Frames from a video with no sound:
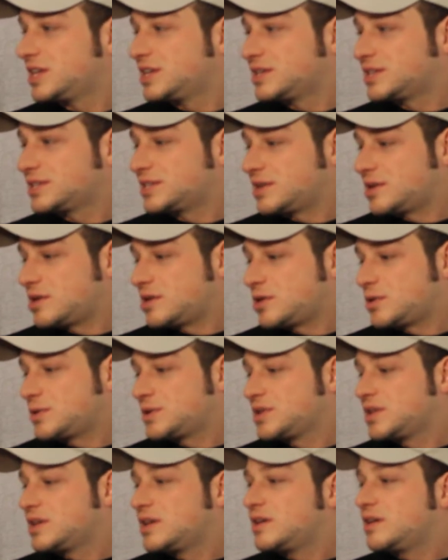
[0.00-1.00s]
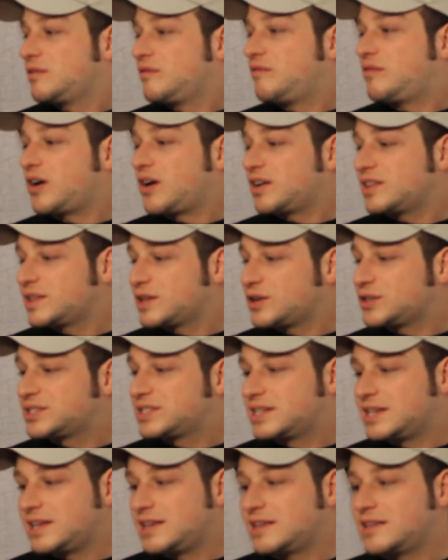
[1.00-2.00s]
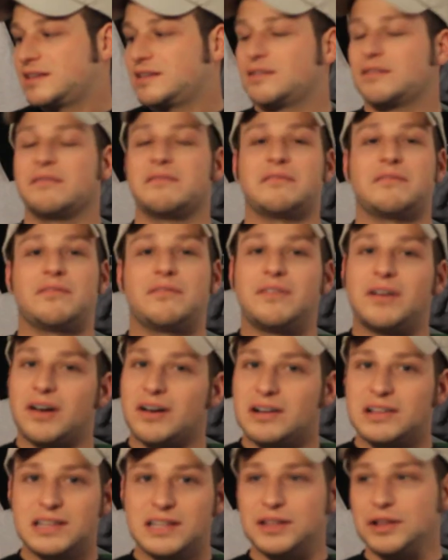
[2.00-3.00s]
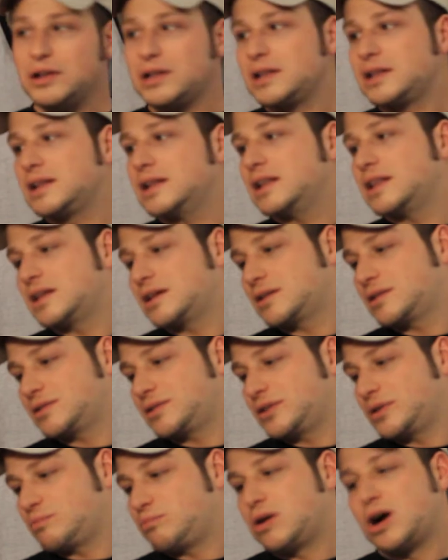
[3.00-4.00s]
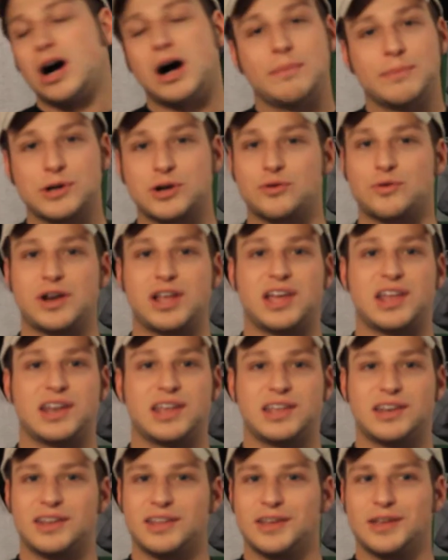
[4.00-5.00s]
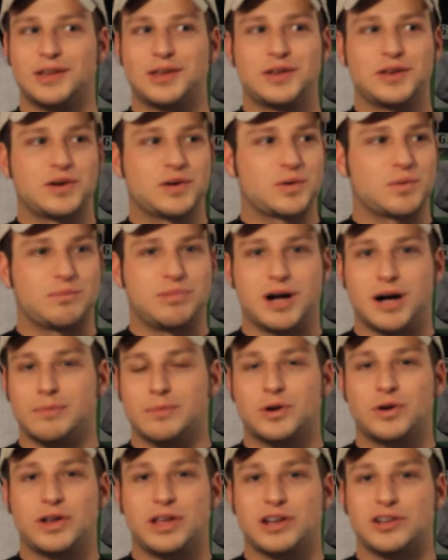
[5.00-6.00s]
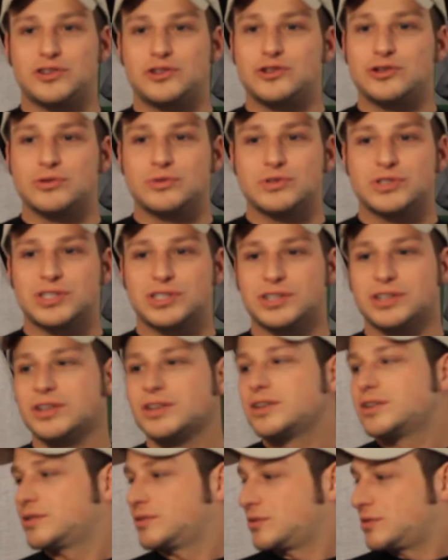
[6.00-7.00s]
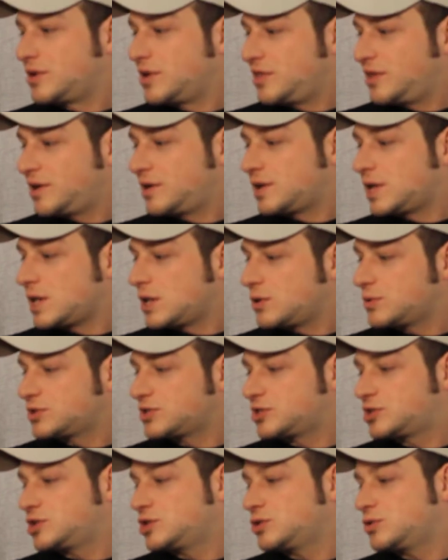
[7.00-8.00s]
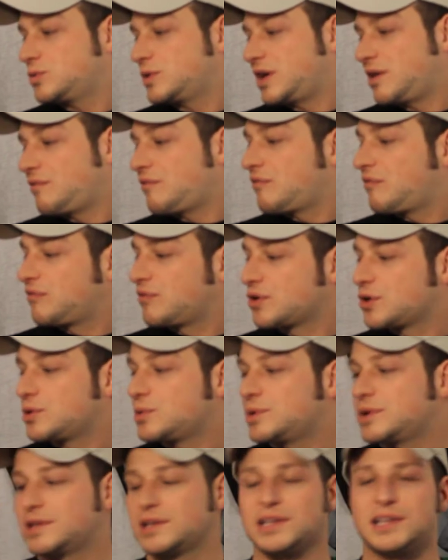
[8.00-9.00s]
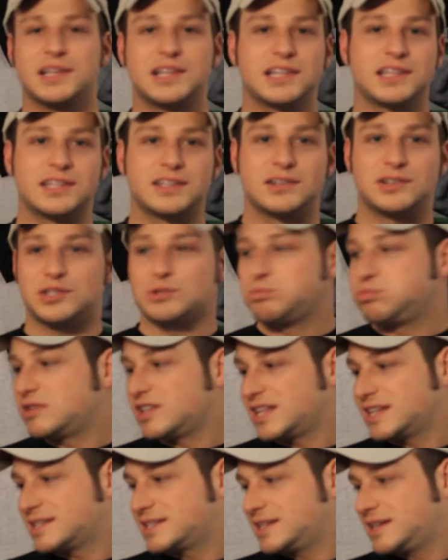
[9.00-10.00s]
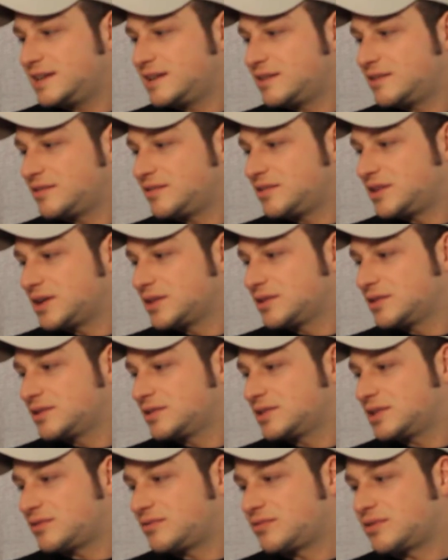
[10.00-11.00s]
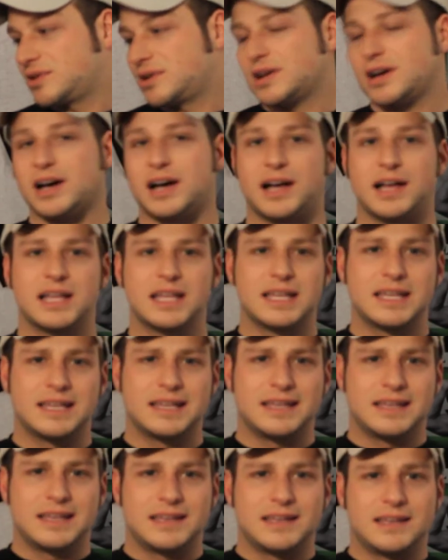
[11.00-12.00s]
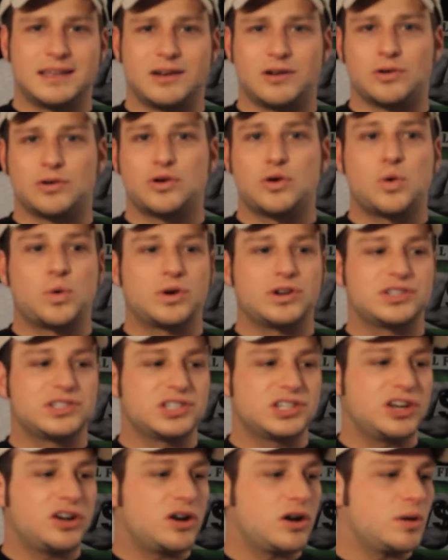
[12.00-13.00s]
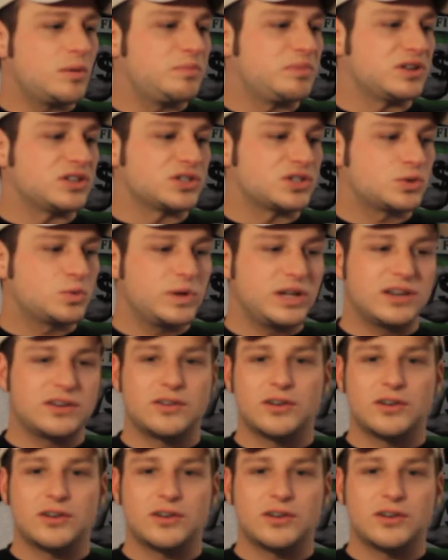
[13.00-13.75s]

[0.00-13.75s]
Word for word: So very little tea, very little pomegranate juice, or even close to a fruit. There's plenty of other different, you know, corn syrup and sweetener